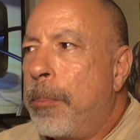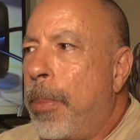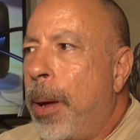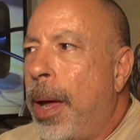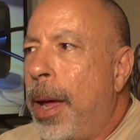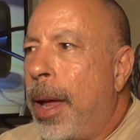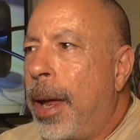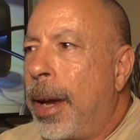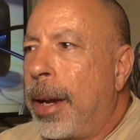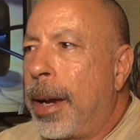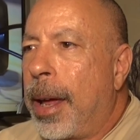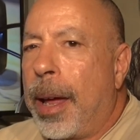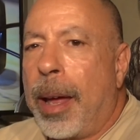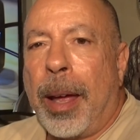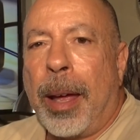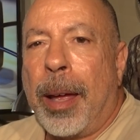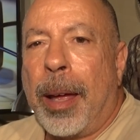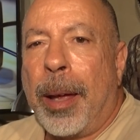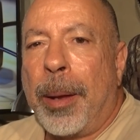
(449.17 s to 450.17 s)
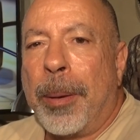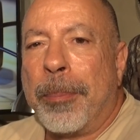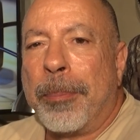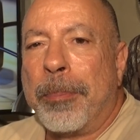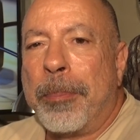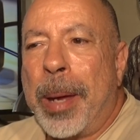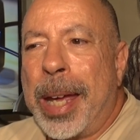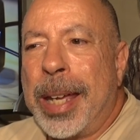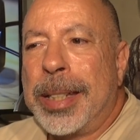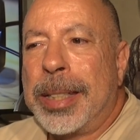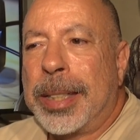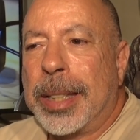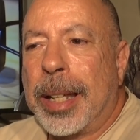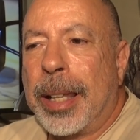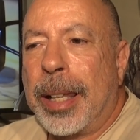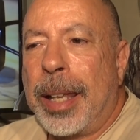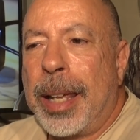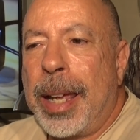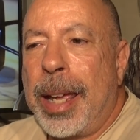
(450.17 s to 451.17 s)
But
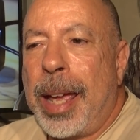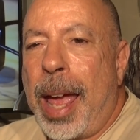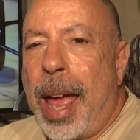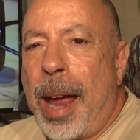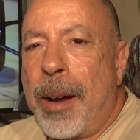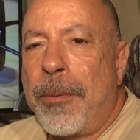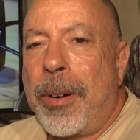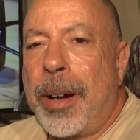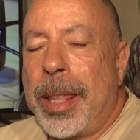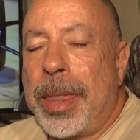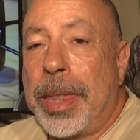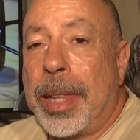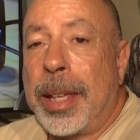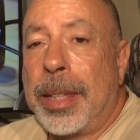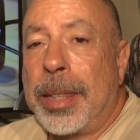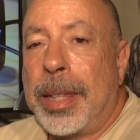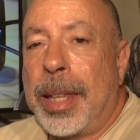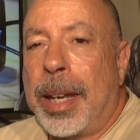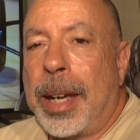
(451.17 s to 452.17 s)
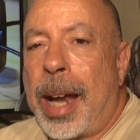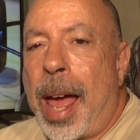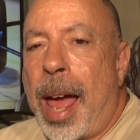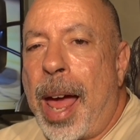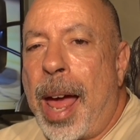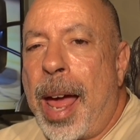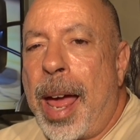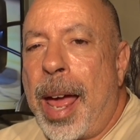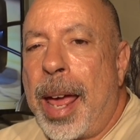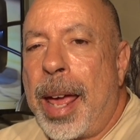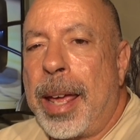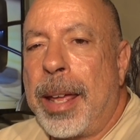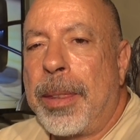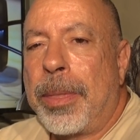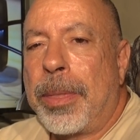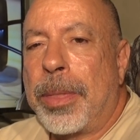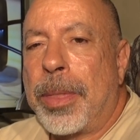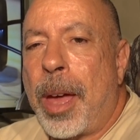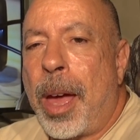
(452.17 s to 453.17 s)
basically everything that
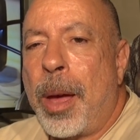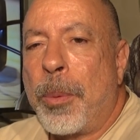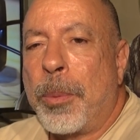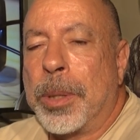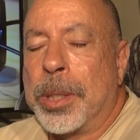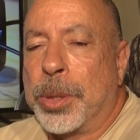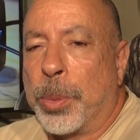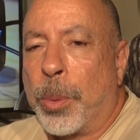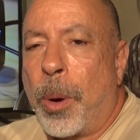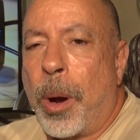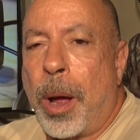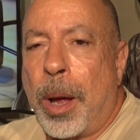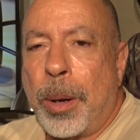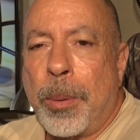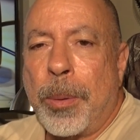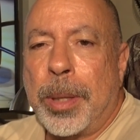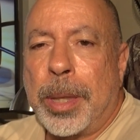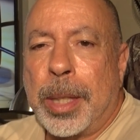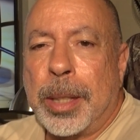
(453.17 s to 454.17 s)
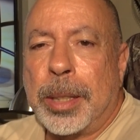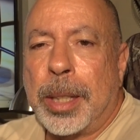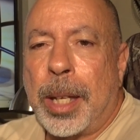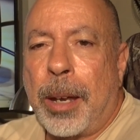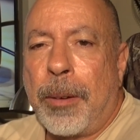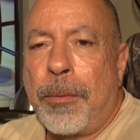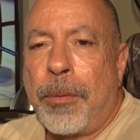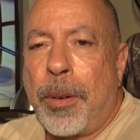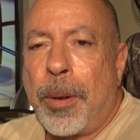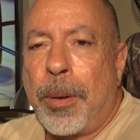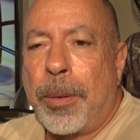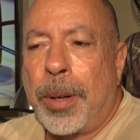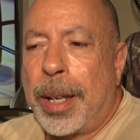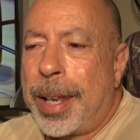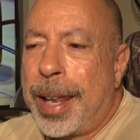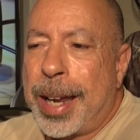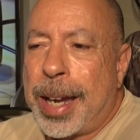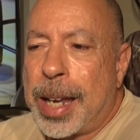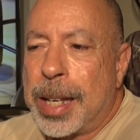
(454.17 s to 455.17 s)
I thought was wrong with this headphone,
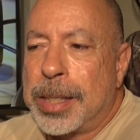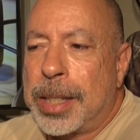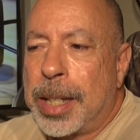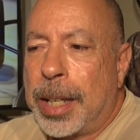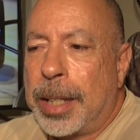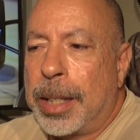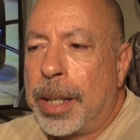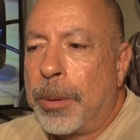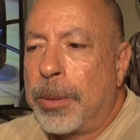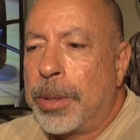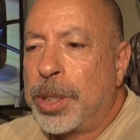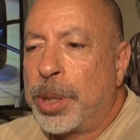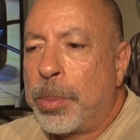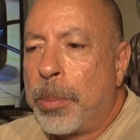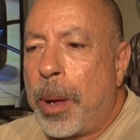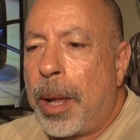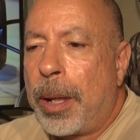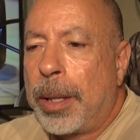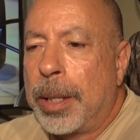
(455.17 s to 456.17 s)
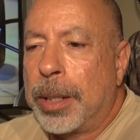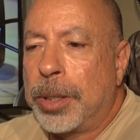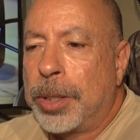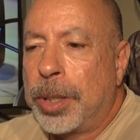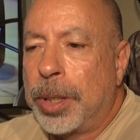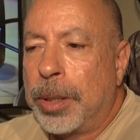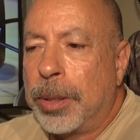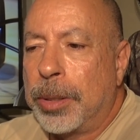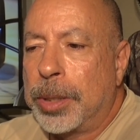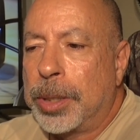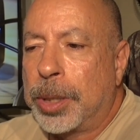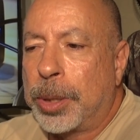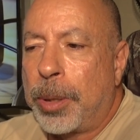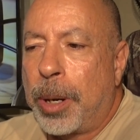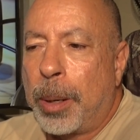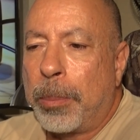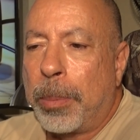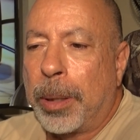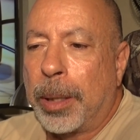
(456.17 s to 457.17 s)
and like I said, they were small issues:
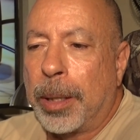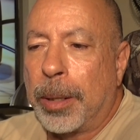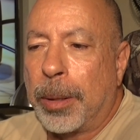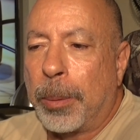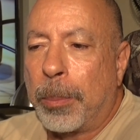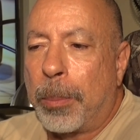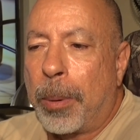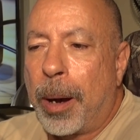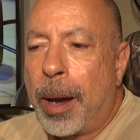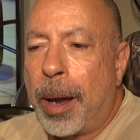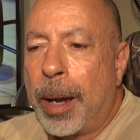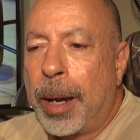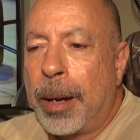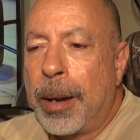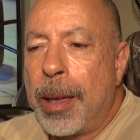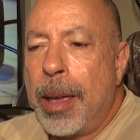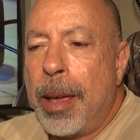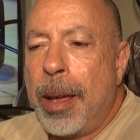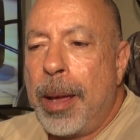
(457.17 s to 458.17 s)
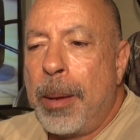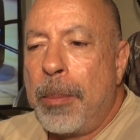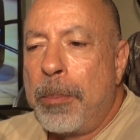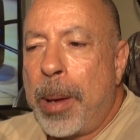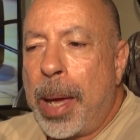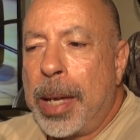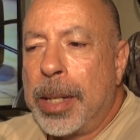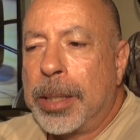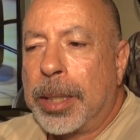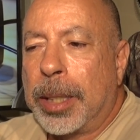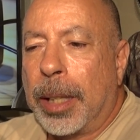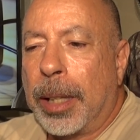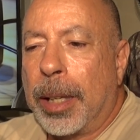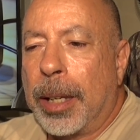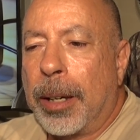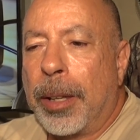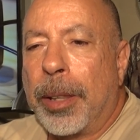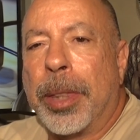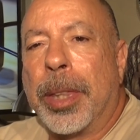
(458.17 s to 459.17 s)
treble a little bright, bass a
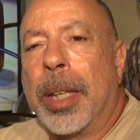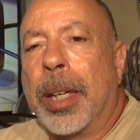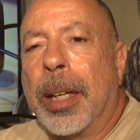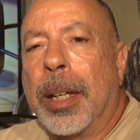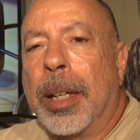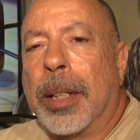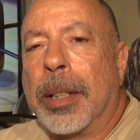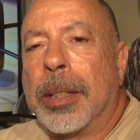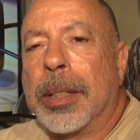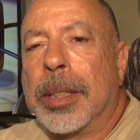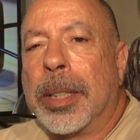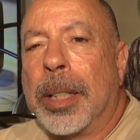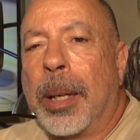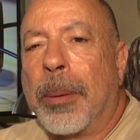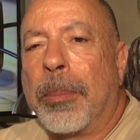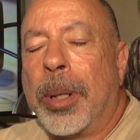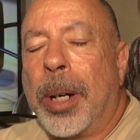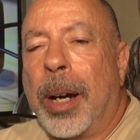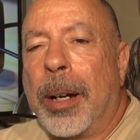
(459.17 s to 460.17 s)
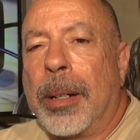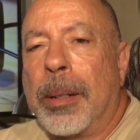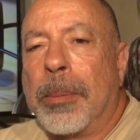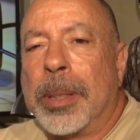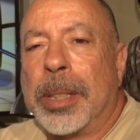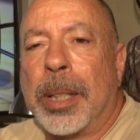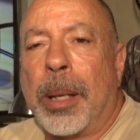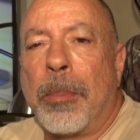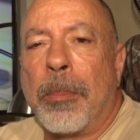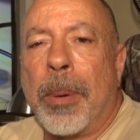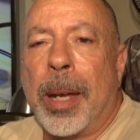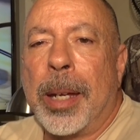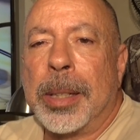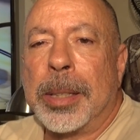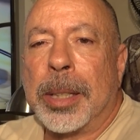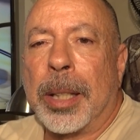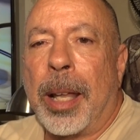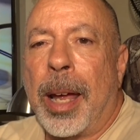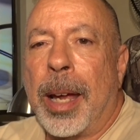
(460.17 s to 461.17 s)
little thin, sub
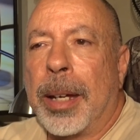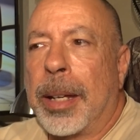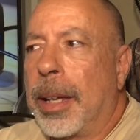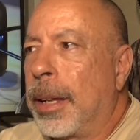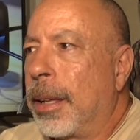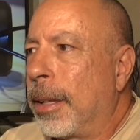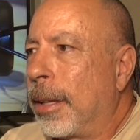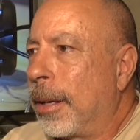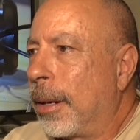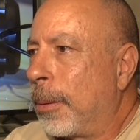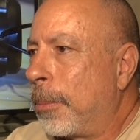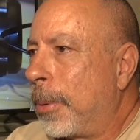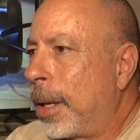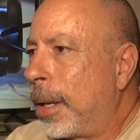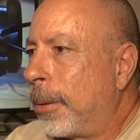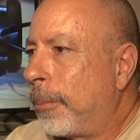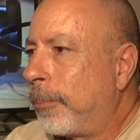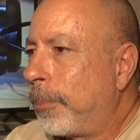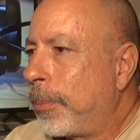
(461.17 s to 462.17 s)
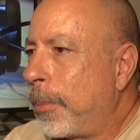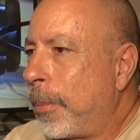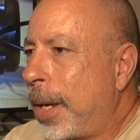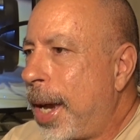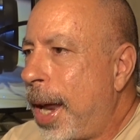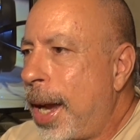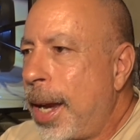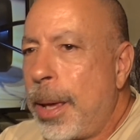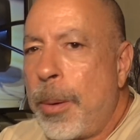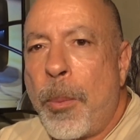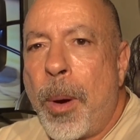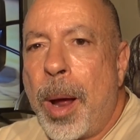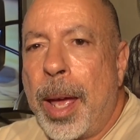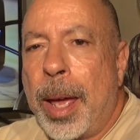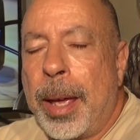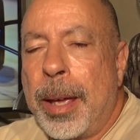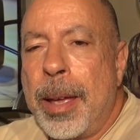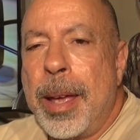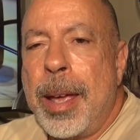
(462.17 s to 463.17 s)
bass lacking a little bit. But
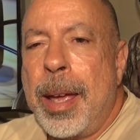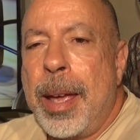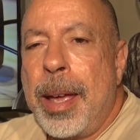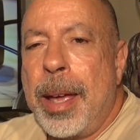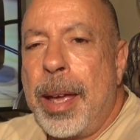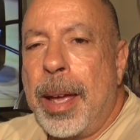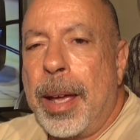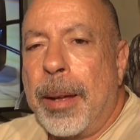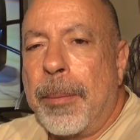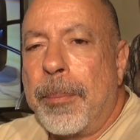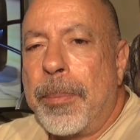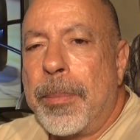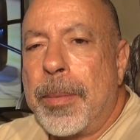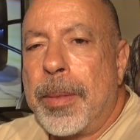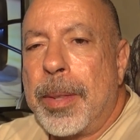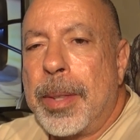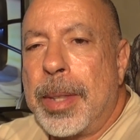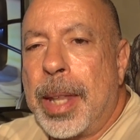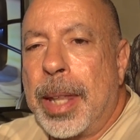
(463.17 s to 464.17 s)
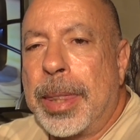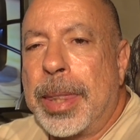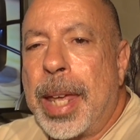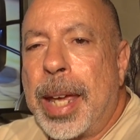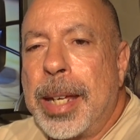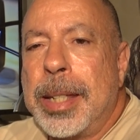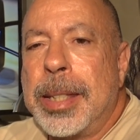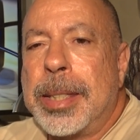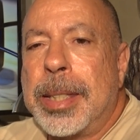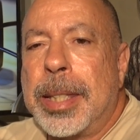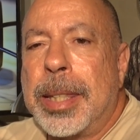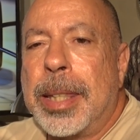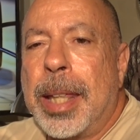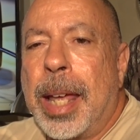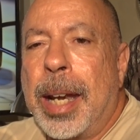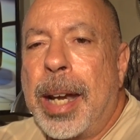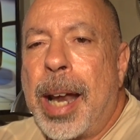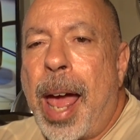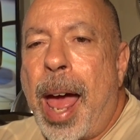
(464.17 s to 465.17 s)
anyway, the things
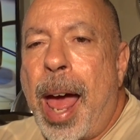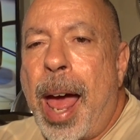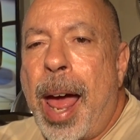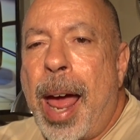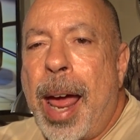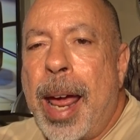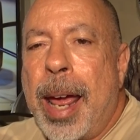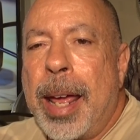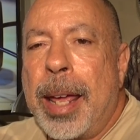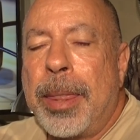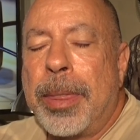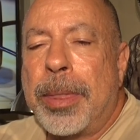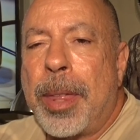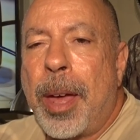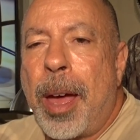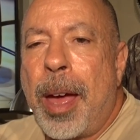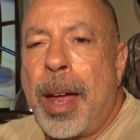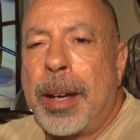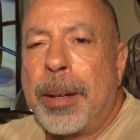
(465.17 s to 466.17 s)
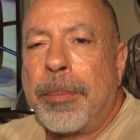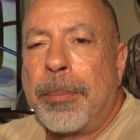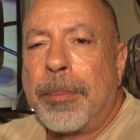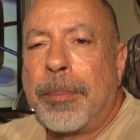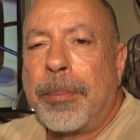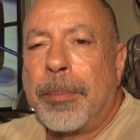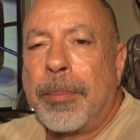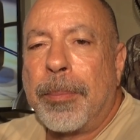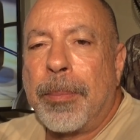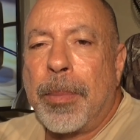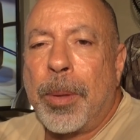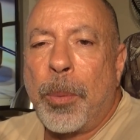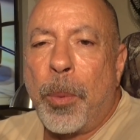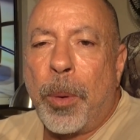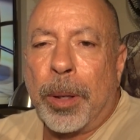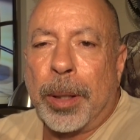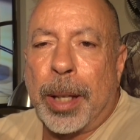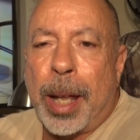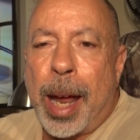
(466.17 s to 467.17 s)
that I thought
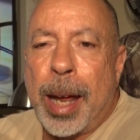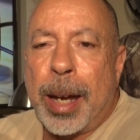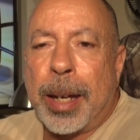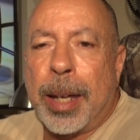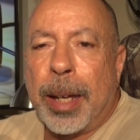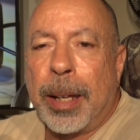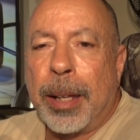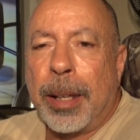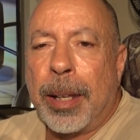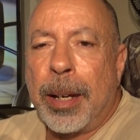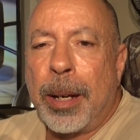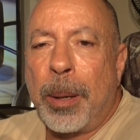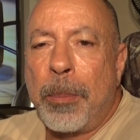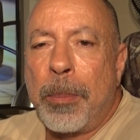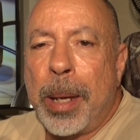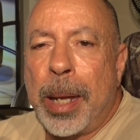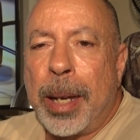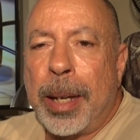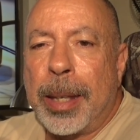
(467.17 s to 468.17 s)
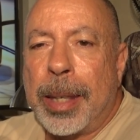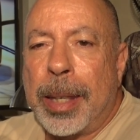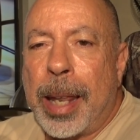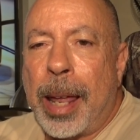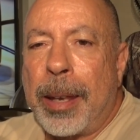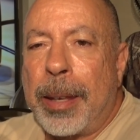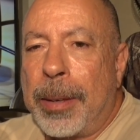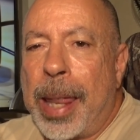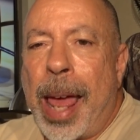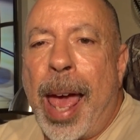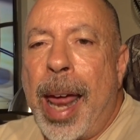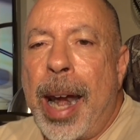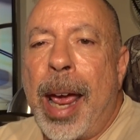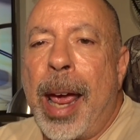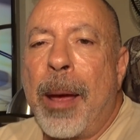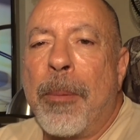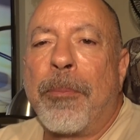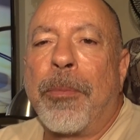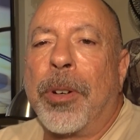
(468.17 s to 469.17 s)
were lacking a little bit, that
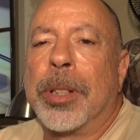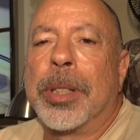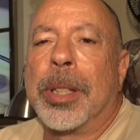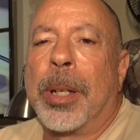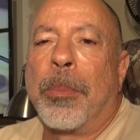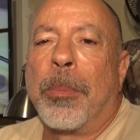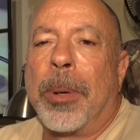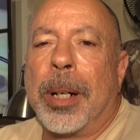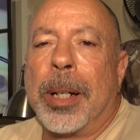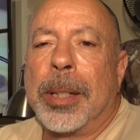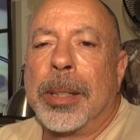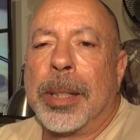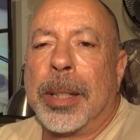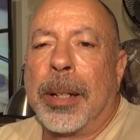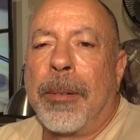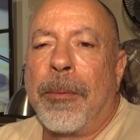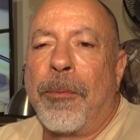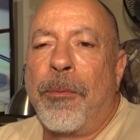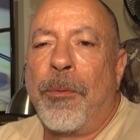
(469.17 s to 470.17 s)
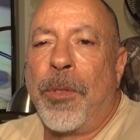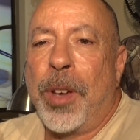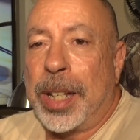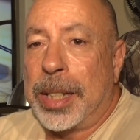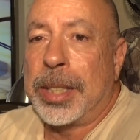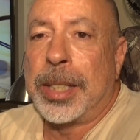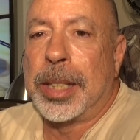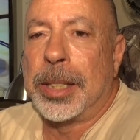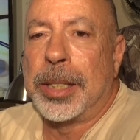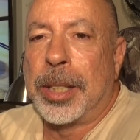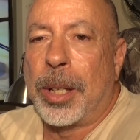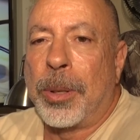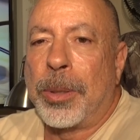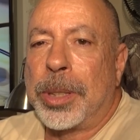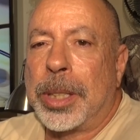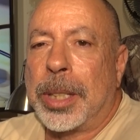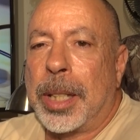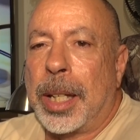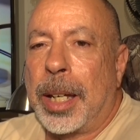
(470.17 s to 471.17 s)
amp for some reason fixes
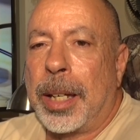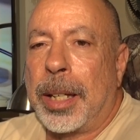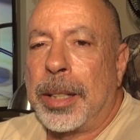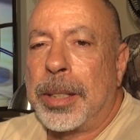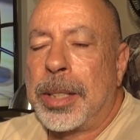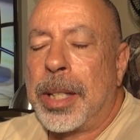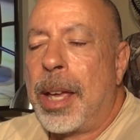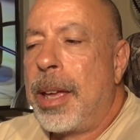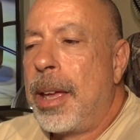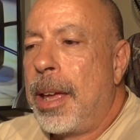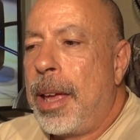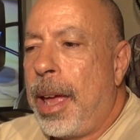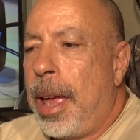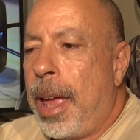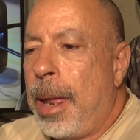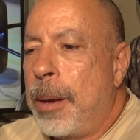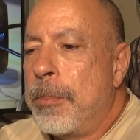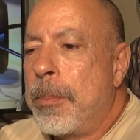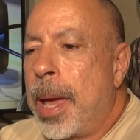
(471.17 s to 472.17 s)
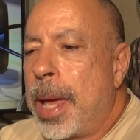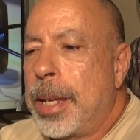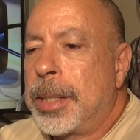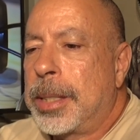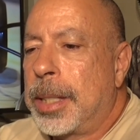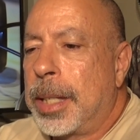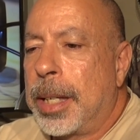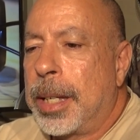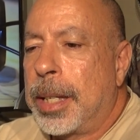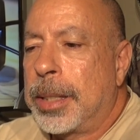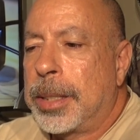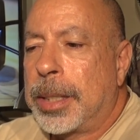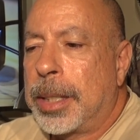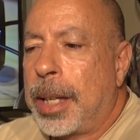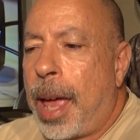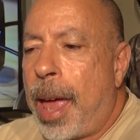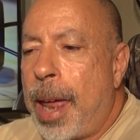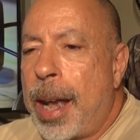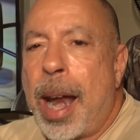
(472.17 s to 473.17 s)
those things and makes
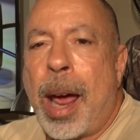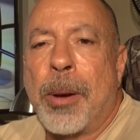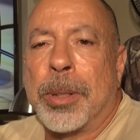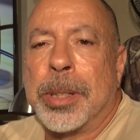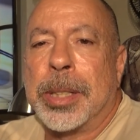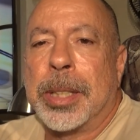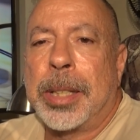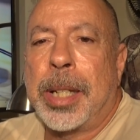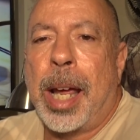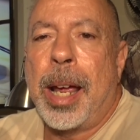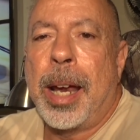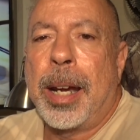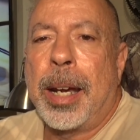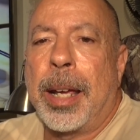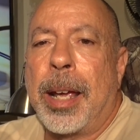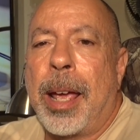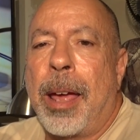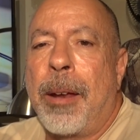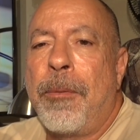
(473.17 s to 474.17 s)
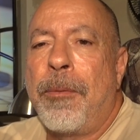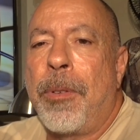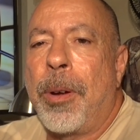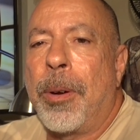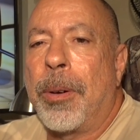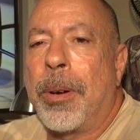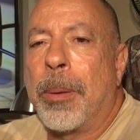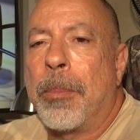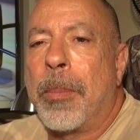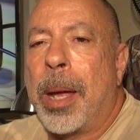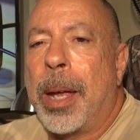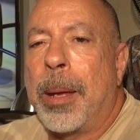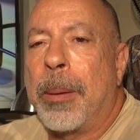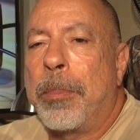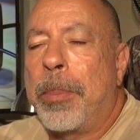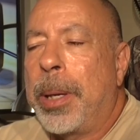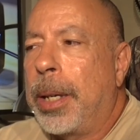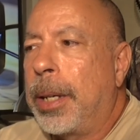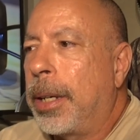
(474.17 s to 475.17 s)
this an outstanding headphone in my
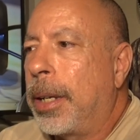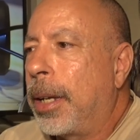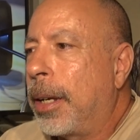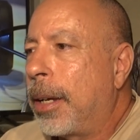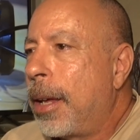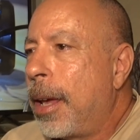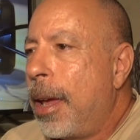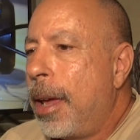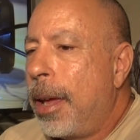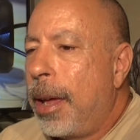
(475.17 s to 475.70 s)
opinion.